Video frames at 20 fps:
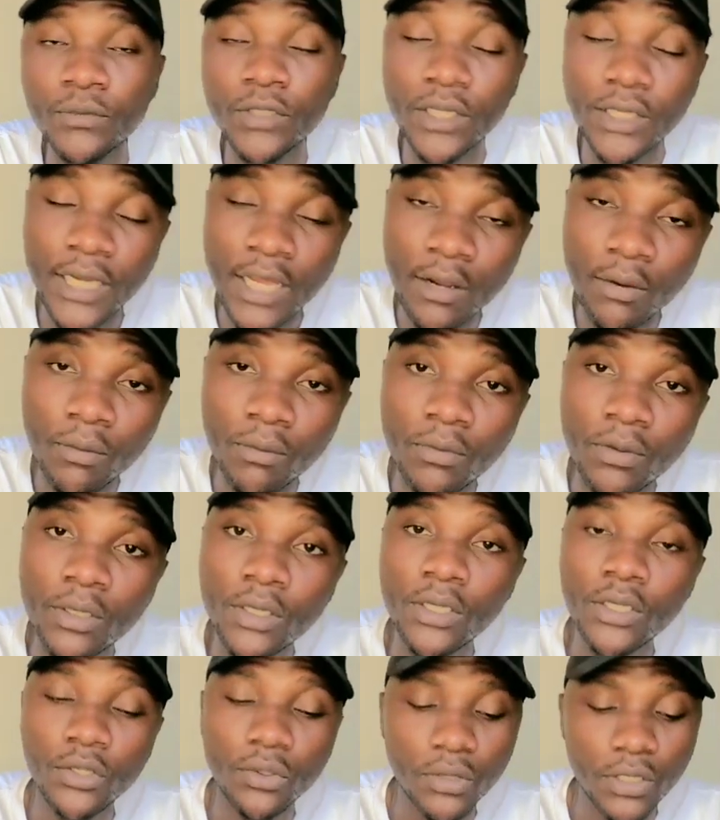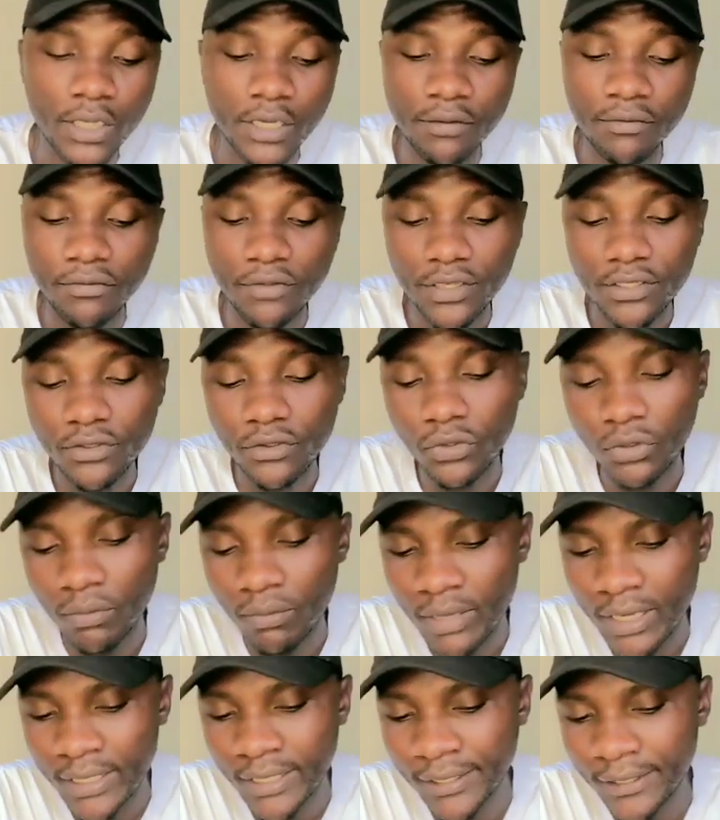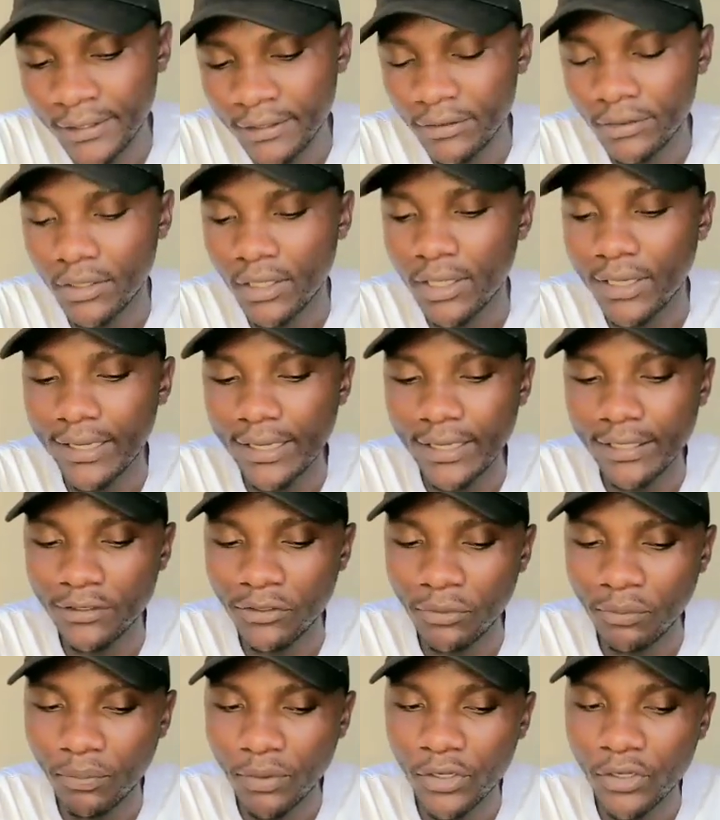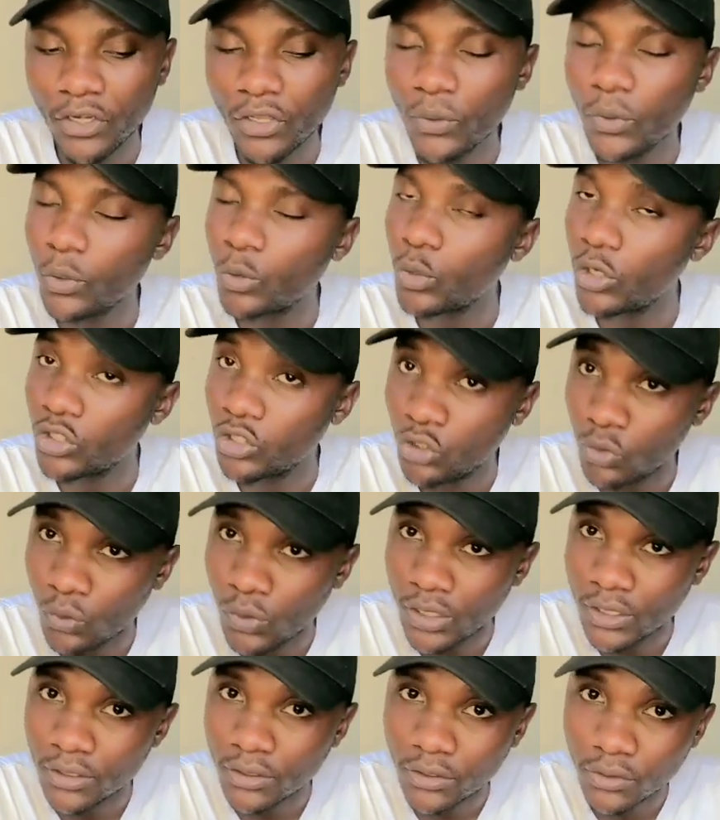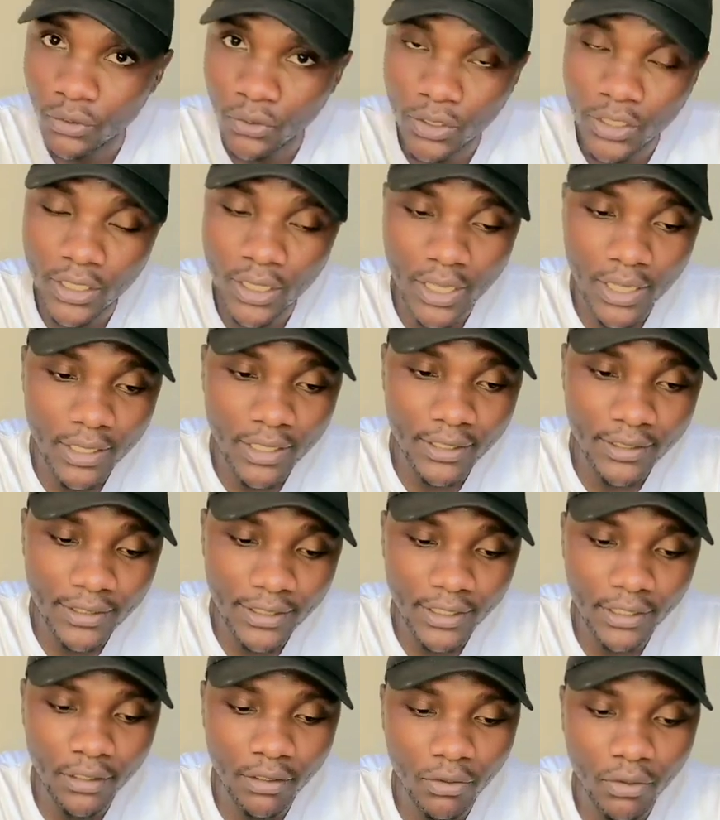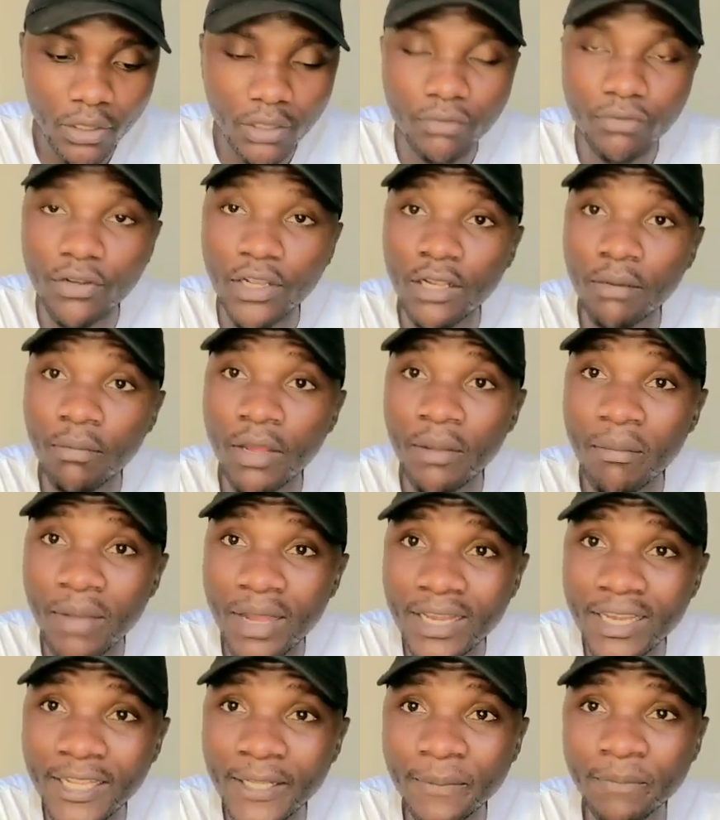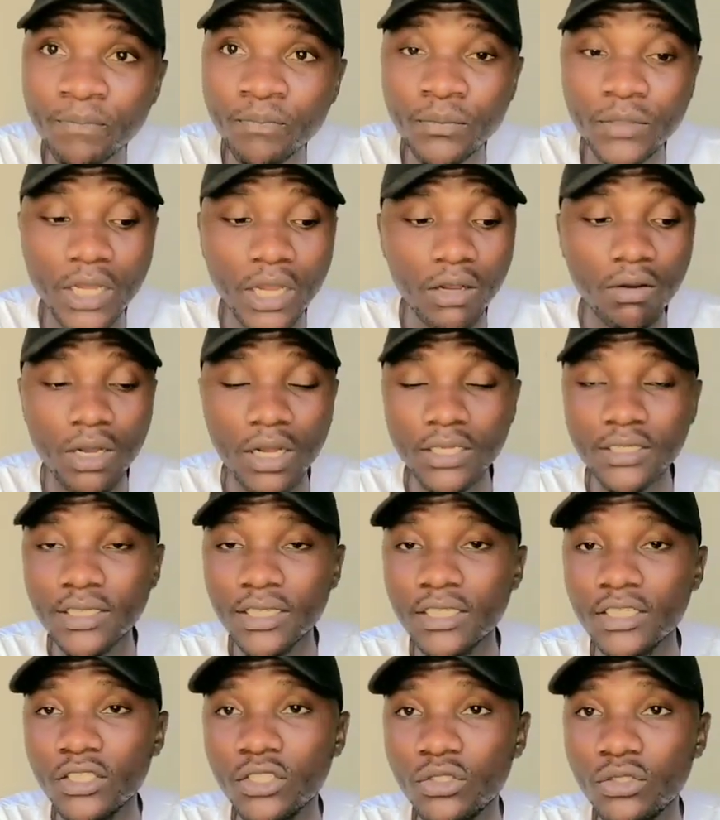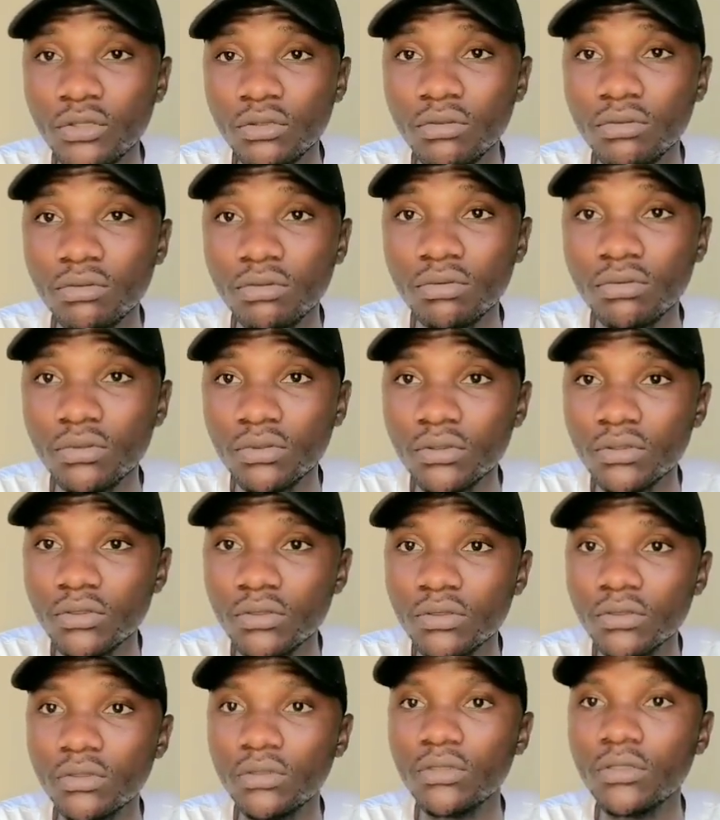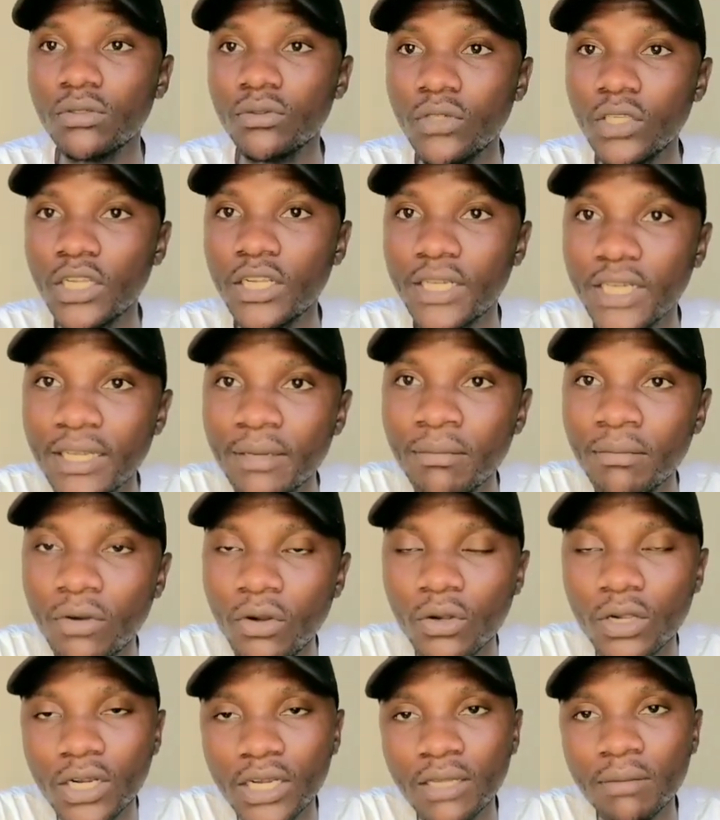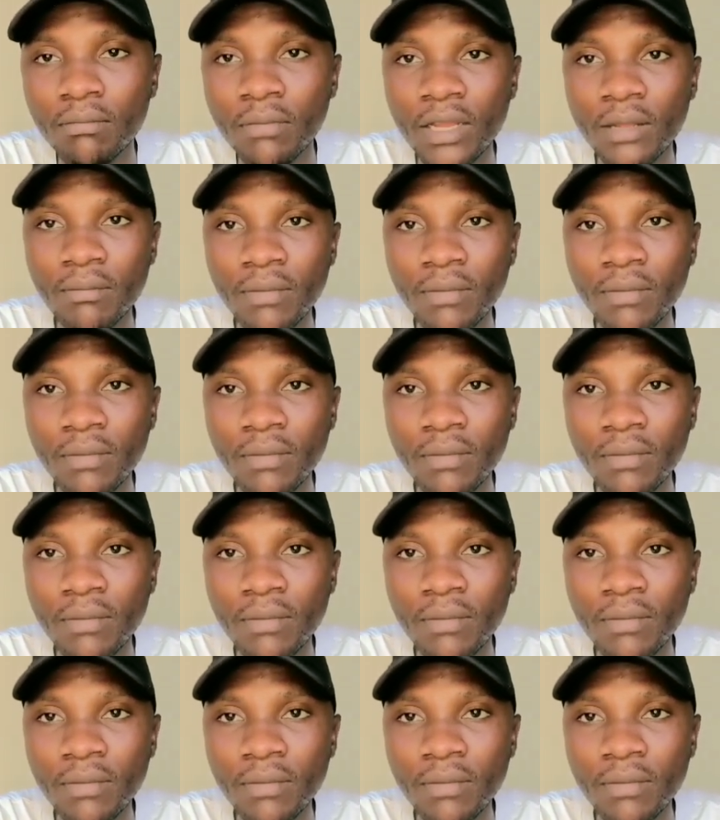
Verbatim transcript: now you can invest your money uh, depending with what you want you can either say okay fine my money i'll actually uh, reclaim or claim my